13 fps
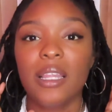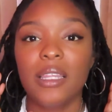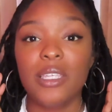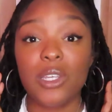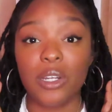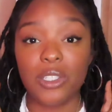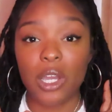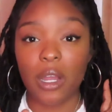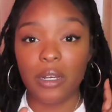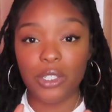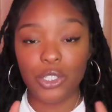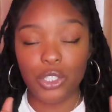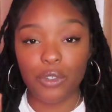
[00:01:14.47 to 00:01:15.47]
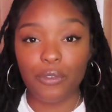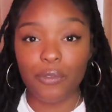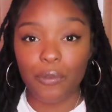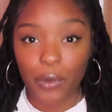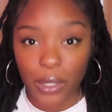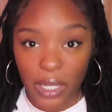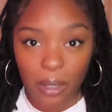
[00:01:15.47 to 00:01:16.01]
These are
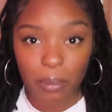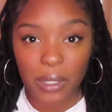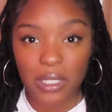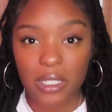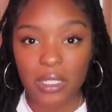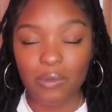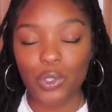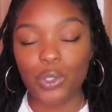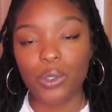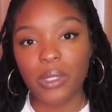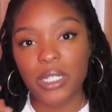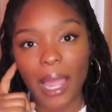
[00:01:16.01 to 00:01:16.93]
tarnish-free pieces of jewelry,